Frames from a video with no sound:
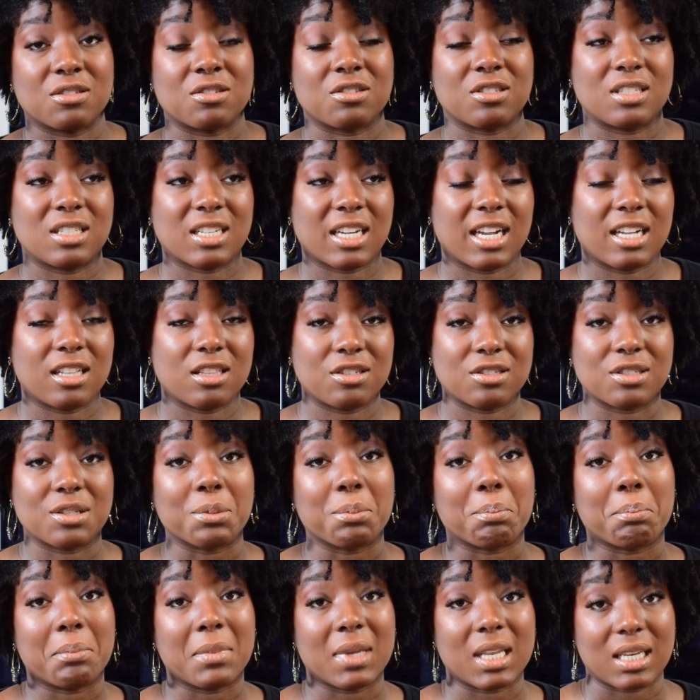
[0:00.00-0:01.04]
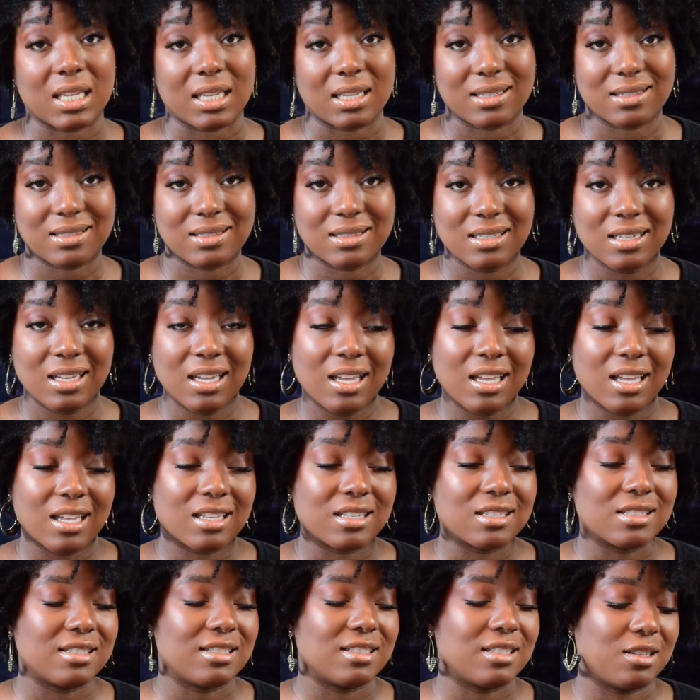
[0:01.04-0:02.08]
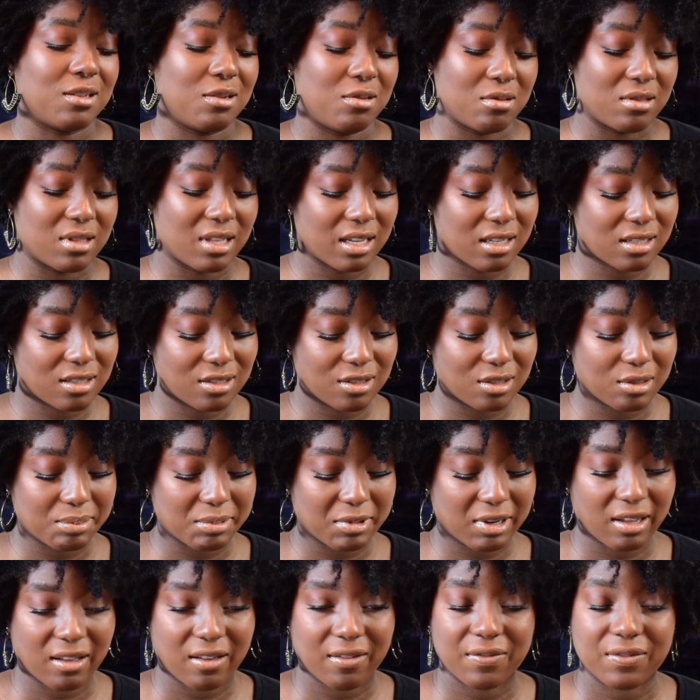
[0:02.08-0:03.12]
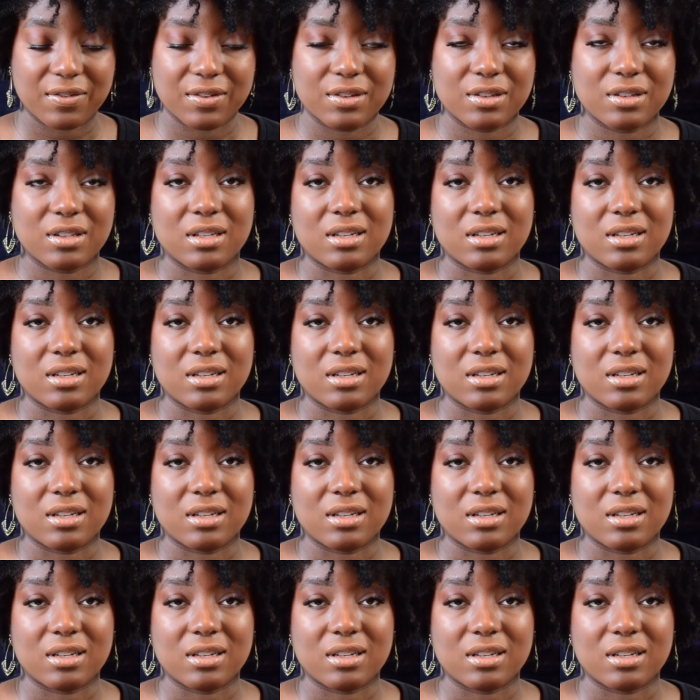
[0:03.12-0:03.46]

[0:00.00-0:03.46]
and their stylers and minis. And so that's super helpful.